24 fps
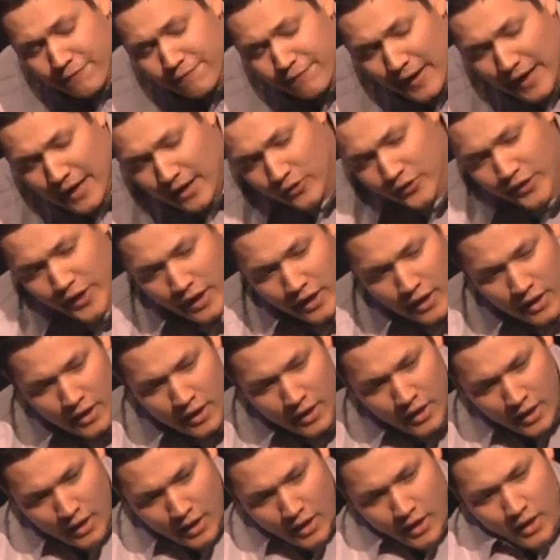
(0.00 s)
found
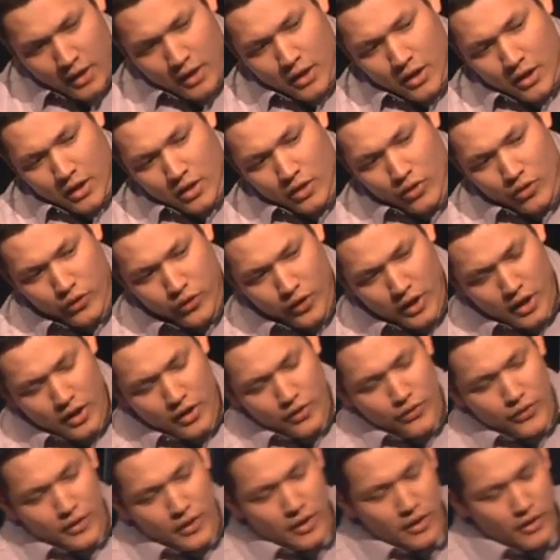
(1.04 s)
the,
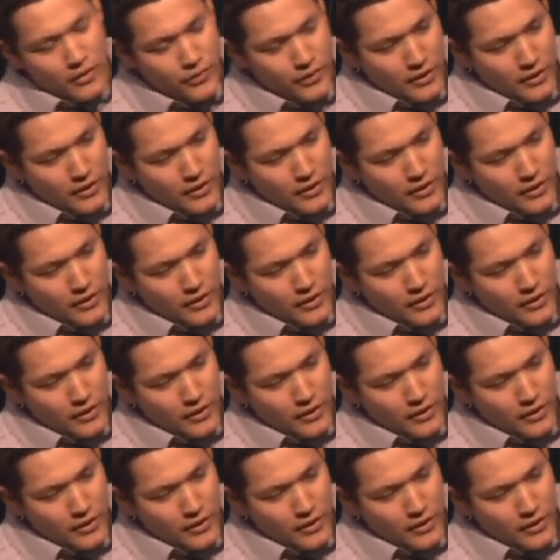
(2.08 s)
the,